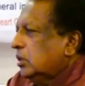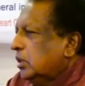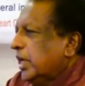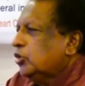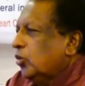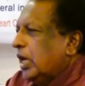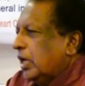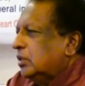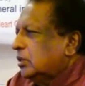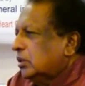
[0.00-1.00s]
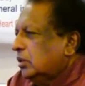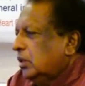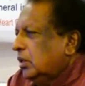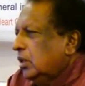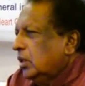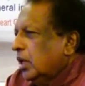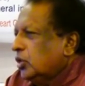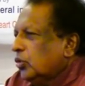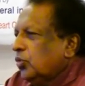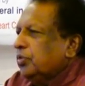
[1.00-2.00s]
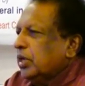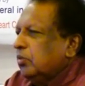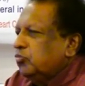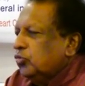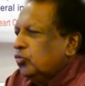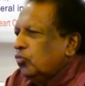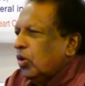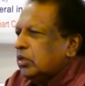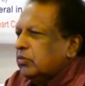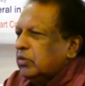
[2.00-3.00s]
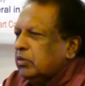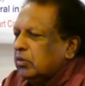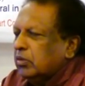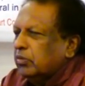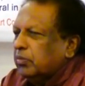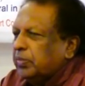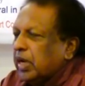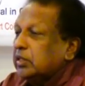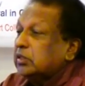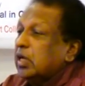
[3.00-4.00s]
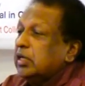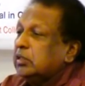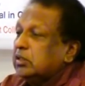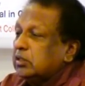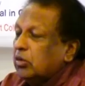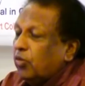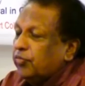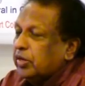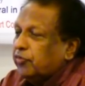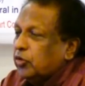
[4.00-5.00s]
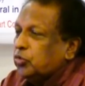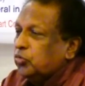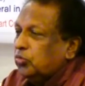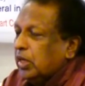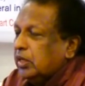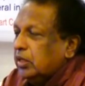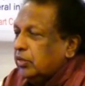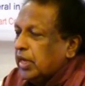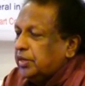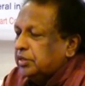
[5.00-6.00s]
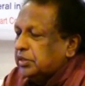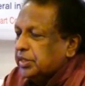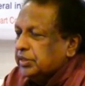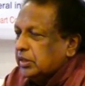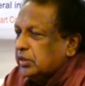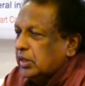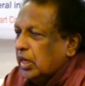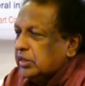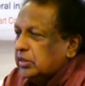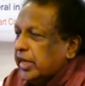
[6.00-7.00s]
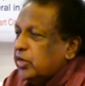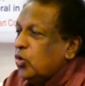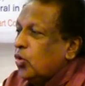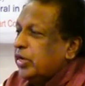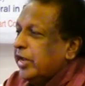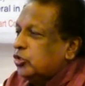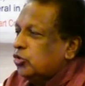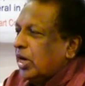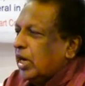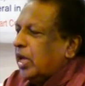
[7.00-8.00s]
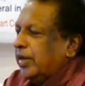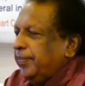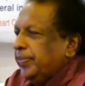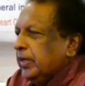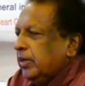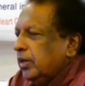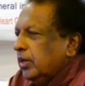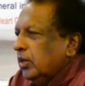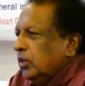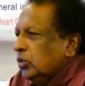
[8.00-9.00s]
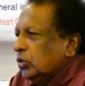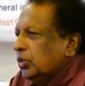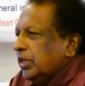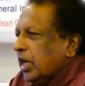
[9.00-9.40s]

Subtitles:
NATO allies. And so we come to what Pakistan is often referred to by United States as a non-NATO ally. So in